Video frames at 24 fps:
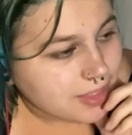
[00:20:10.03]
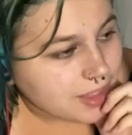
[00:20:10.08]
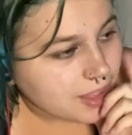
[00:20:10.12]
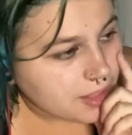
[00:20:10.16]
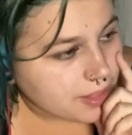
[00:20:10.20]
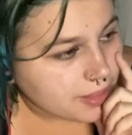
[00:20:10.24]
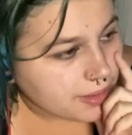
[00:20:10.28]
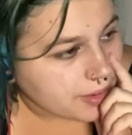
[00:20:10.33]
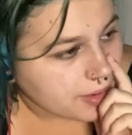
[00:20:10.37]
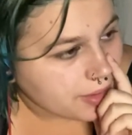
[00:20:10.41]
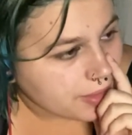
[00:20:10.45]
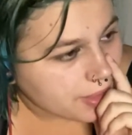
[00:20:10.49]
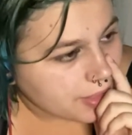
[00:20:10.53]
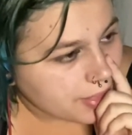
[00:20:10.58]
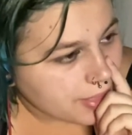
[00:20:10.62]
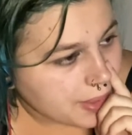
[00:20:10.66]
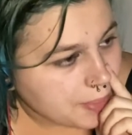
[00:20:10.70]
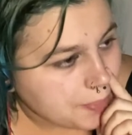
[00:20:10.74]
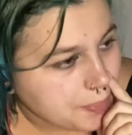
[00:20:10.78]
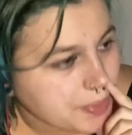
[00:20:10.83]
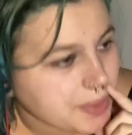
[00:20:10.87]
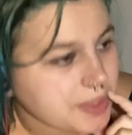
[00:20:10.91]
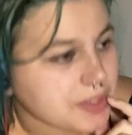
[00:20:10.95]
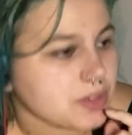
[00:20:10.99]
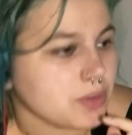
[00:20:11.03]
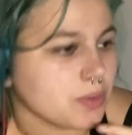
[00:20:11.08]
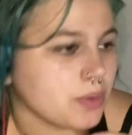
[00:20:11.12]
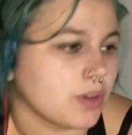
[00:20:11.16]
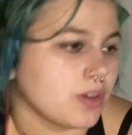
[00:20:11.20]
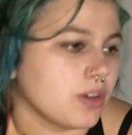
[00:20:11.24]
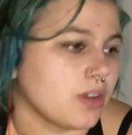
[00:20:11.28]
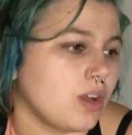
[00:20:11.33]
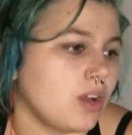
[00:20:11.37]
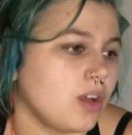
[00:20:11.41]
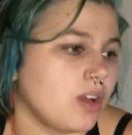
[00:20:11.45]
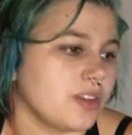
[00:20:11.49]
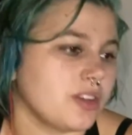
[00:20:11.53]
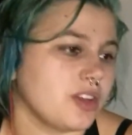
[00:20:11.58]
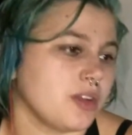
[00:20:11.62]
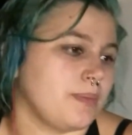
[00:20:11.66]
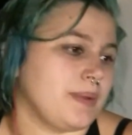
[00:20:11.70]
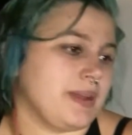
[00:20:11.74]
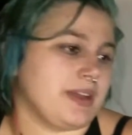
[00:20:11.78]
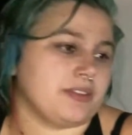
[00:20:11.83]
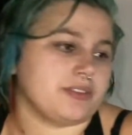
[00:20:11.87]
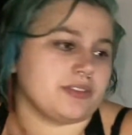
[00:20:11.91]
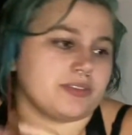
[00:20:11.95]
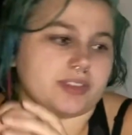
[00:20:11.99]
clear that they will ignore all your
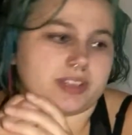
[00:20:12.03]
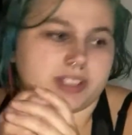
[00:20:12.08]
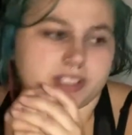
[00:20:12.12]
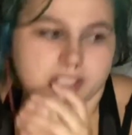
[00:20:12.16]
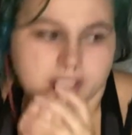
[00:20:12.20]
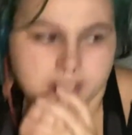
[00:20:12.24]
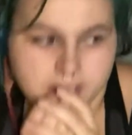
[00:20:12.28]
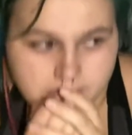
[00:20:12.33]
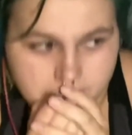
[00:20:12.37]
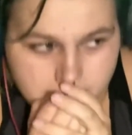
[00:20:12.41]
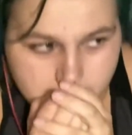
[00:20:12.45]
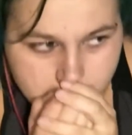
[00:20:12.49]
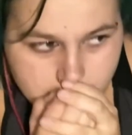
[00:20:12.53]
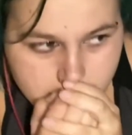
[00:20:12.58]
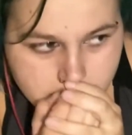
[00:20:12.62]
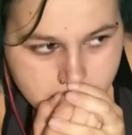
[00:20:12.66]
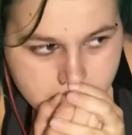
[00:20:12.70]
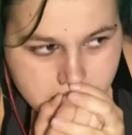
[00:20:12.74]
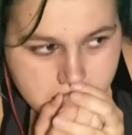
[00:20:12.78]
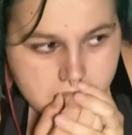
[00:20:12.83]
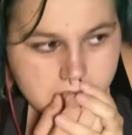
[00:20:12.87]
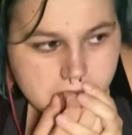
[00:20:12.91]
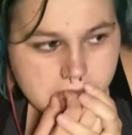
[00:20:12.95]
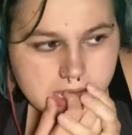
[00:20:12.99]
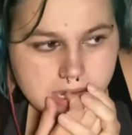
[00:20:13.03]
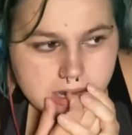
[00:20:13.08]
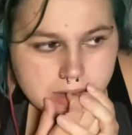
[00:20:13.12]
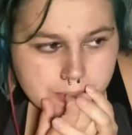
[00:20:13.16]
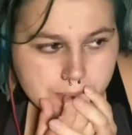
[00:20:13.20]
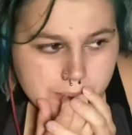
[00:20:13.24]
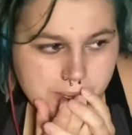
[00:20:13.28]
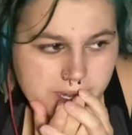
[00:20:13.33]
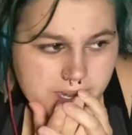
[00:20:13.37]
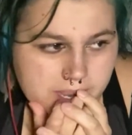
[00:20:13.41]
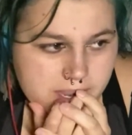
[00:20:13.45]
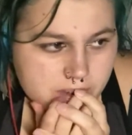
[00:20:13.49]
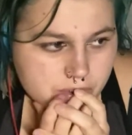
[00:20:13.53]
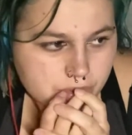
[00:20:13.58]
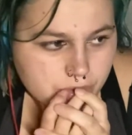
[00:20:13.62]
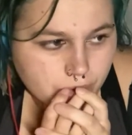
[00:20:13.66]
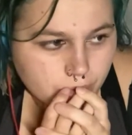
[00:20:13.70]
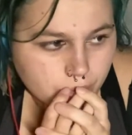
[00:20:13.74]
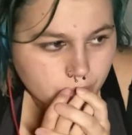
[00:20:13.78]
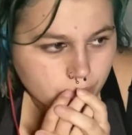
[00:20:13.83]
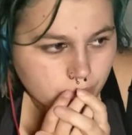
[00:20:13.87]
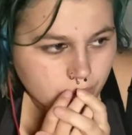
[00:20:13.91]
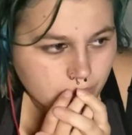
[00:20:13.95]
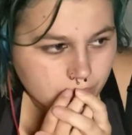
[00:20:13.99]
boundaries. Their
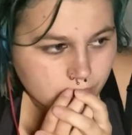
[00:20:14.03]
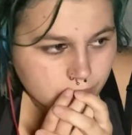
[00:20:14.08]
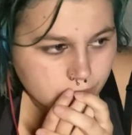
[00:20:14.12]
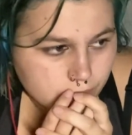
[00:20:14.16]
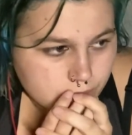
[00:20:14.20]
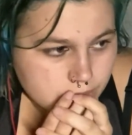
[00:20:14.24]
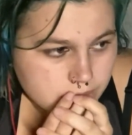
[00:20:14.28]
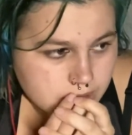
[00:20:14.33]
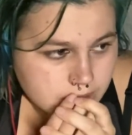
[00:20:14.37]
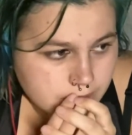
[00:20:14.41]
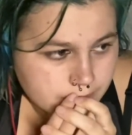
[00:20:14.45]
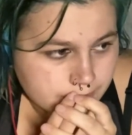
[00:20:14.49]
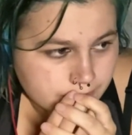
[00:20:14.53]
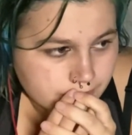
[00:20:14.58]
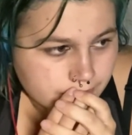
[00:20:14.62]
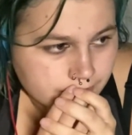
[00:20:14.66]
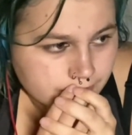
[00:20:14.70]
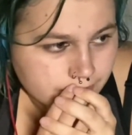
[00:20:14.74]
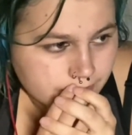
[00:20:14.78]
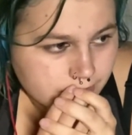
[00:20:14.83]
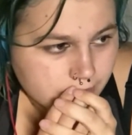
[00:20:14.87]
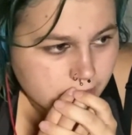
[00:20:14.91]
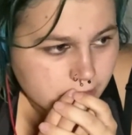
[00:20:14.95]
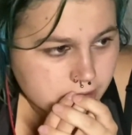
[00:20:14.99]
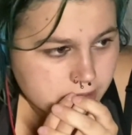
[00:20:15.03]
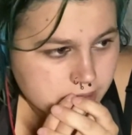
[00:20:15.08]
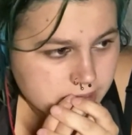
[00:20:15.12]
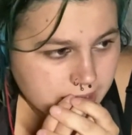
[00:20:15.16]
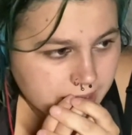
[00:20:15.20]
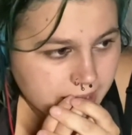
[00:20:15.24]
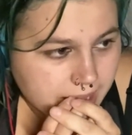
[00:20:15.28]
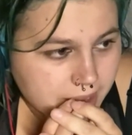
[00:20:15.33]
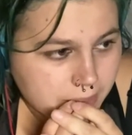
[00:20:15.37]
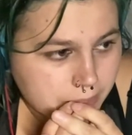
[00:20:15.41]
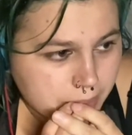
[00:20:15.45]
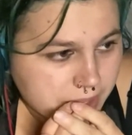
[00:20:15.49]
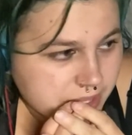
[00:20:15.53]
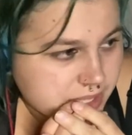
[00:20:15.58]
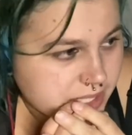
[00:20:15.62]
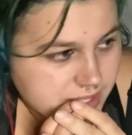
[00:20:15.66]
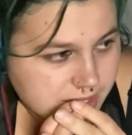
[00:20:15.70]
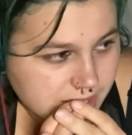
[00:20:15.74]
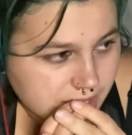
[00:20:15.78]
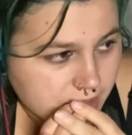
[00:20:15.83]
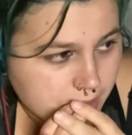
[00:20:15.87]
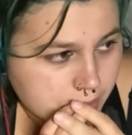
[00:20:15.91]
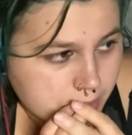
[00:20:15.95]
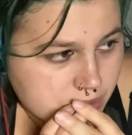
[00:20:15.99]
financial woes are sad, but it's
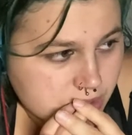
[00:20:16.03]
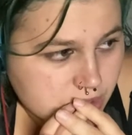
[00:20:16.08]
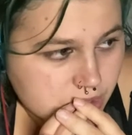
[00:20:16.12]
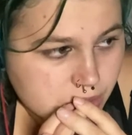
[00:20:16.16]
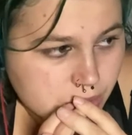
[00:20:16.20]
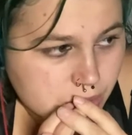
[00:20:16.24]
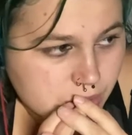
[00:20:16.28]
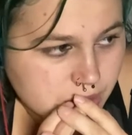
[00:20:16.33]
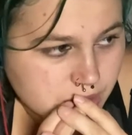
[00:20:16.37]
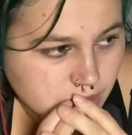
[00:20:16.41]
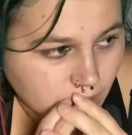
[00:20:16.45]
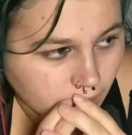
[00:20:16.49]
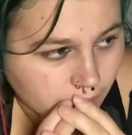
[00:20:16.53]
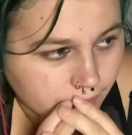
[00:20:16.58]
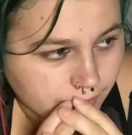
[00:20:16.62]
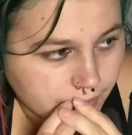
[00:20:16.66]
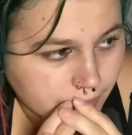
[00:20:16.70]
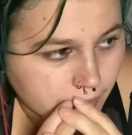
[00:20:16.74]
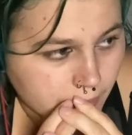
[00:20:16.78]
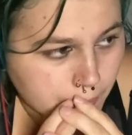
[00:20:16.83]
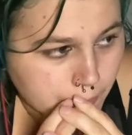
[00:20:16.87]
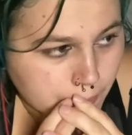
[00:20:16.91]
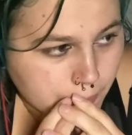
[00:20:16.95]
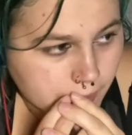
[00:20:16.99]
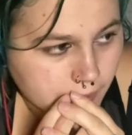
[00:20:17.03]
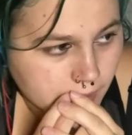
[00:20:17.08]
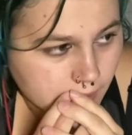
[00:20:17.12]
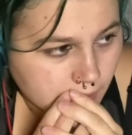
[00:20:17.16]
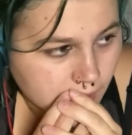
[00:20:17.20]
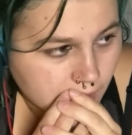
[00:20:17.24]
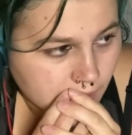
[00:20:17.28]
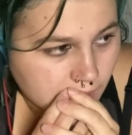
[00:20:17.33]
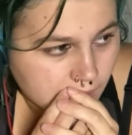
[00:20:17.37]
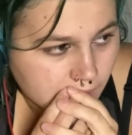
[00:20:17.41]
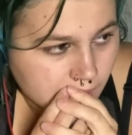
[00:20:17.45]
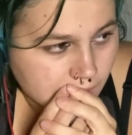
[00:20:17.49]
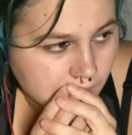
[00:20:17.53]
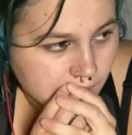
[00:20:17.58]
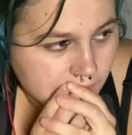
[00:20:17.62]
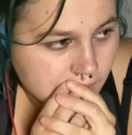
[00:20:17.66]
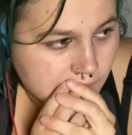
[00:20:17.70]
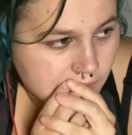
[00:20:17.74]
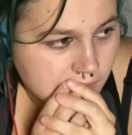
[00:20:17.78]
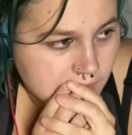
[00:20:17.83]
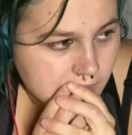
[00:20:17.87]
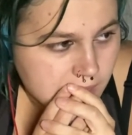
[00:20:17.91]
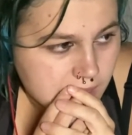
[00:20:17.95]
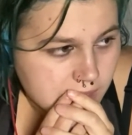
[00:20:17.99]
not up to you to solve them.
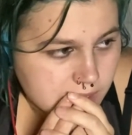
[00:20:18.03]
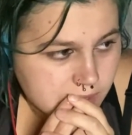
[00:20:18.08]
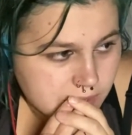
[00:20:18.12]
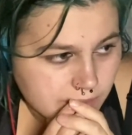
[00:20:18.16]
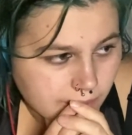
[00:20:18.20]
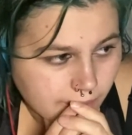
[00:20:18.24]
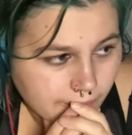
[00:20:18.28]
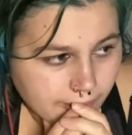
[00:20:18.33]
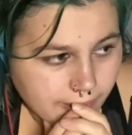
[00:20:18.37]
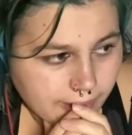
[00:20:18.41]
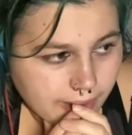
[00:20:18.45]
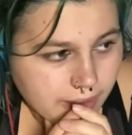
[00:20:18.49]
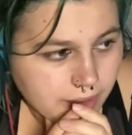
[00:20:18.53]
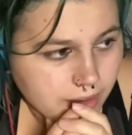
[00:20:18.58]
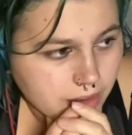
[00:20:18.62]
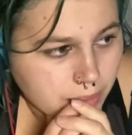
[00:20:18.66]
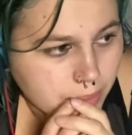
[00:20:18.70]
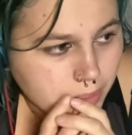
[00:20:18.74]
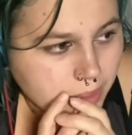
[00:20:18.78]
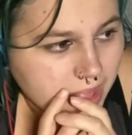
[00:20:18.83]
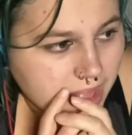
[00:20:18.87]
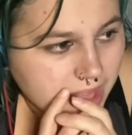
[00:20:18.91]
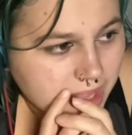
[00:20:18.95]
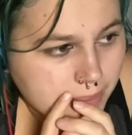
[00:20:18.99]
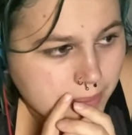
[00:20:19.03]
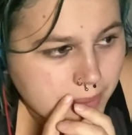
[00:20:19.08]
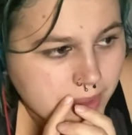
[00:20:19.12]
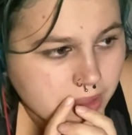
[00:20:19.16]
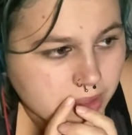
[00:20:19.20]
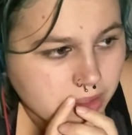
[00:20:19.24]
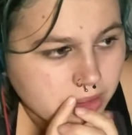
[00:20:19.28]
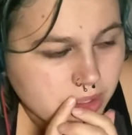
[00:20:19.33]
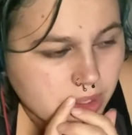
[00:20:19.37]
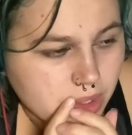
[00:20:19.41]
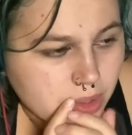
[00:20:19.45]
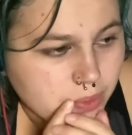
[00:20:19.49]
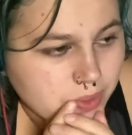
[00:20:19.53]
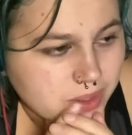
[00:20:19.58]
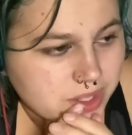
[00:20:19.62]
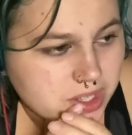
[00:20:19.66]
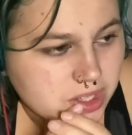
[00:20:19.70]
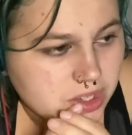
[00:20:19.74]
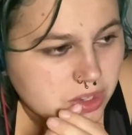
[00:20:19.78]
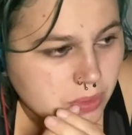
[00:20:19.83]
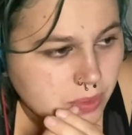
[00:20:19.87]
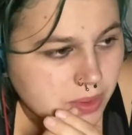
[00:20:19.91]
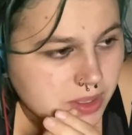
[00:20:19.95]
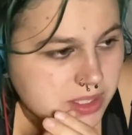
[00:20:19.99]
Don't let her blackmail you into
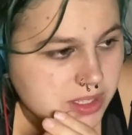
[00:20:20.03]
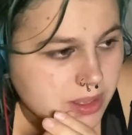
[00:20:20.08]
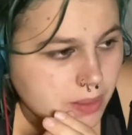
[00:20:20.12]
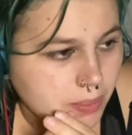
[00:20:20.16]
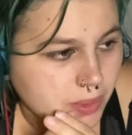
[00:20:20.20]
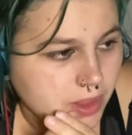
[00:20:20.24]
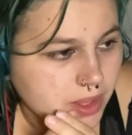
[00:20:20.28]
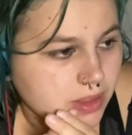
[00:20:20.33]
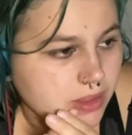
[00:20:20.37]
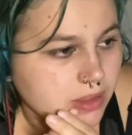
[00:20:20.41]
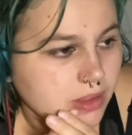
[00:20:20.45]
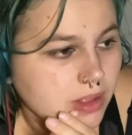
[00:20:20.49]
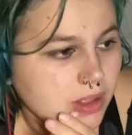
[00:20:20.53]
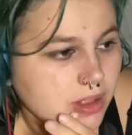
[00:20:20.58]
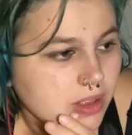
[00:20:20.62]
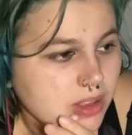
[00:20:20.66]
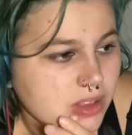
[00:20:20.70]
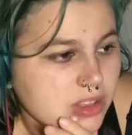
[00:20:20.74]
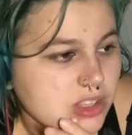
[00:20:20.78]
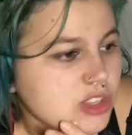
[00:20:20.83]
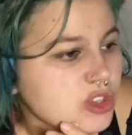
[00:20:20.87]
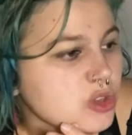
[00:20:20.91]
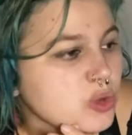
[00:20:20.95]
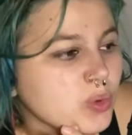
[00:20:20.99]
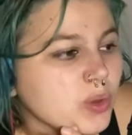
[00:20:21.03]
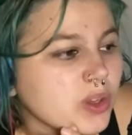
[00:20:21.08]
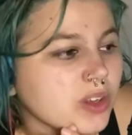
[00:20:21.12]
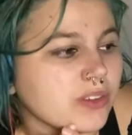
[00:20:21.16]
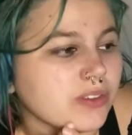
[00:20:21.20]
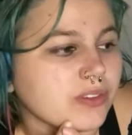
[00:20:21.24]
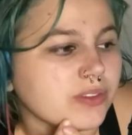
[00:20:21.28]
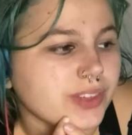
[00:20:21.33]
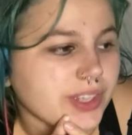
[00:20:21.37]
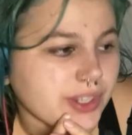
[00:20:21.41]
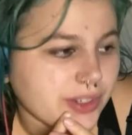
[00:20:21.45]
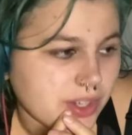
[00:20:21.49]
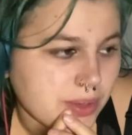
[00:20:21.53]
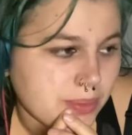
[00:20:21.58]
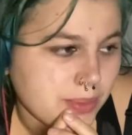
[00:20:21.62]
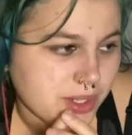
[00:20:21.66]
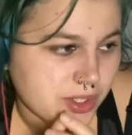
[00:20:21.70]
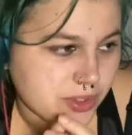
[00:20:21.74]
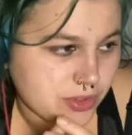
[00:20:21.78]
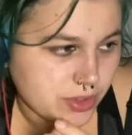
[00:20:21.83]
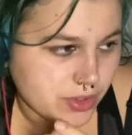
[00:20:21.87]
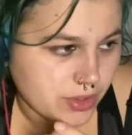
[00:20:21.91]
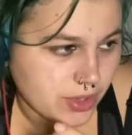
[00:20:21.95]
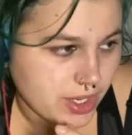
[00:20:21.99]
doing something you will very
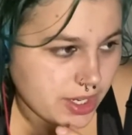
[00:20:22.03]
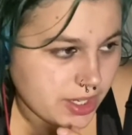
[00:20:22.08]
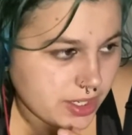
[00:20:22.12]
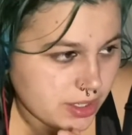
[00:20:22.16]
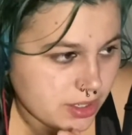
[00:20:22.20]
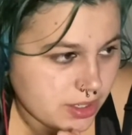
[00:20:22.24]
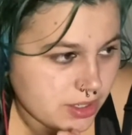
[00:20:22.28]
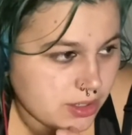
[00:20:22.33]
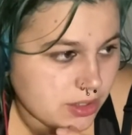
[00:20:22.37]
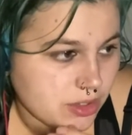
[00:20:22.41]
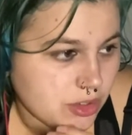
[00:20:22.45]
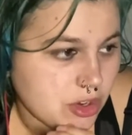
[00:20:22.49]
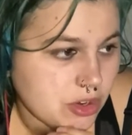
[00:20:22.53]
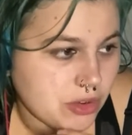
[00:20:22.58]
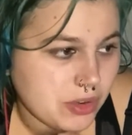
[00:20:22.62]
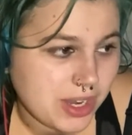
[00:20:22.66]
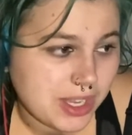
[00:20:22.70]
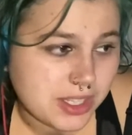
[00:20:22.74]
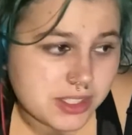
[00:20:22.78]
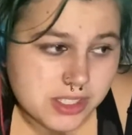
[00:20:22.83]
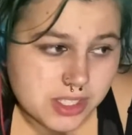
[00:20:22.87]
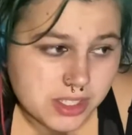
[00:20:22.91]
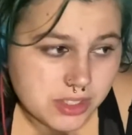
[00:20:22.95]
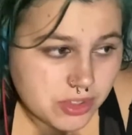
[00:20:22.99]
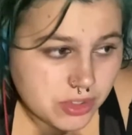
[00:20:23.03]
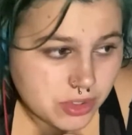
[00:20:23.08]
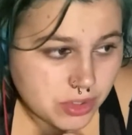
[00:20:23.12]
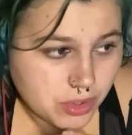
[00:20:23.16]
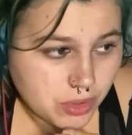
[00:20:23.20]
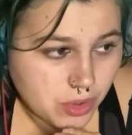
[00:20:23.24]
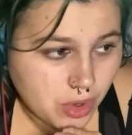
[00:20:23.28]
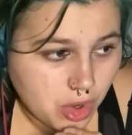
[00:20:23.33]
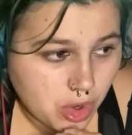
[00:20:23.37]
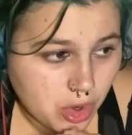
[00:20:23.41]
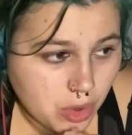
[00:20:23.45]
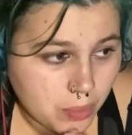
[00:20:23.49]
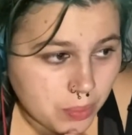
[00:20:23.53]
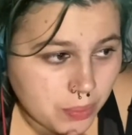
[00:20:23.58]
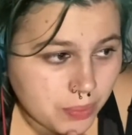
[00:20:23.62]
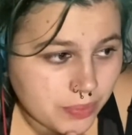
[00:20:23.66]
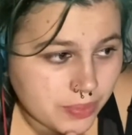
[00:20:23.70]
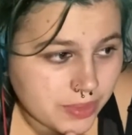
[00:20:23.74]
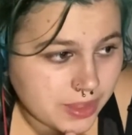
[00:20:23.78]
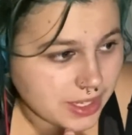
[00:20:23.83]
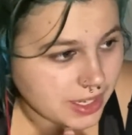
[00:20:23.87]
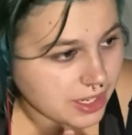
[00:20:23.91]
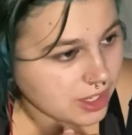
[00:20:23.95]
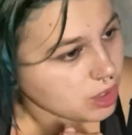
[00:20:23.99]
much regret. Congrats on your new home,
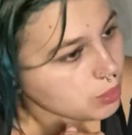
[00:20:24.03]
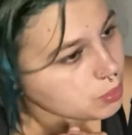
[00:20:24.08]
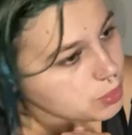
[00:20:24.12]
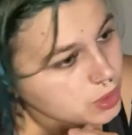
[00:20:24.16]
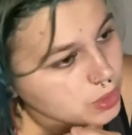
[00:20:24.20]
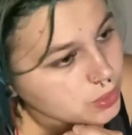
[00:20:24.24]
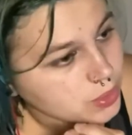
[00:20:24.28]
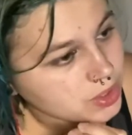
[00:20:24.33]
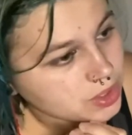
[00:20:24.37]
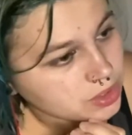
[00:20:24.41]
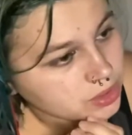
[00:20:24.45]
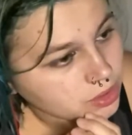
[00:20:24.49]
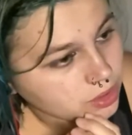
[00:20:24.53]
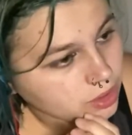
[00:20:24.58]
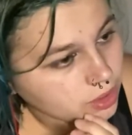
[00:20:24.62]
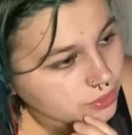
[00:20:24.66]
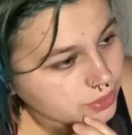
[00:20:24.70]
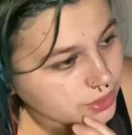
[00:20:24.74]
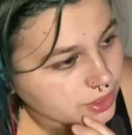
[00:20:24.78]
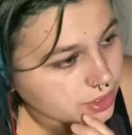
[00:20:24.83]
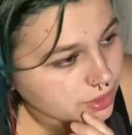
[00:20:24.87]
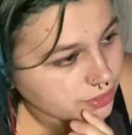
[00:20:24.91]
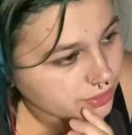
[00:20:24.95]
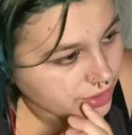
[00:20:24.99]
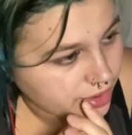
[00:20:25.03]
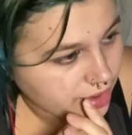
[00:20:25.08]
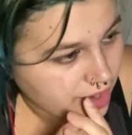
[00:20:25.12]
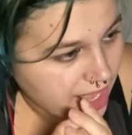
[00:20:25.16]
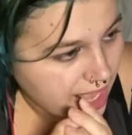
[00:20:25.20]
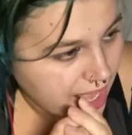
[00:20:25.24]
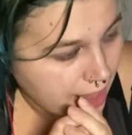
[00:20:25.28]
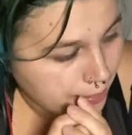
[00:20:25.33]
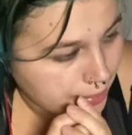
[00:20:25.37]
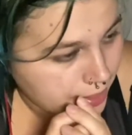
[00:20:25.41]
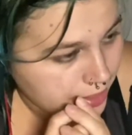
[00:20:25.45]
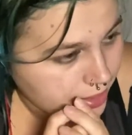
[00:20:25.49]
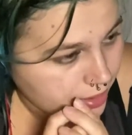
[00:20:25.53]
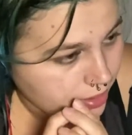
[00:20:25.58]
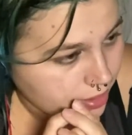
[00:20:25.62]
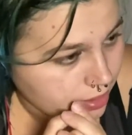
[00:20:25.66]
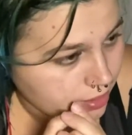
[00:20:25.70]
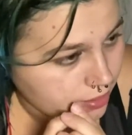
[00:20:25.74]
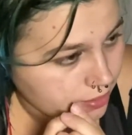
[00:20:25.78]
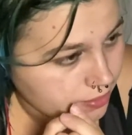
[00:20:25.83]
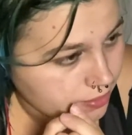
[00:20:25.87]
and I hope you and your girlfriend are very happy there.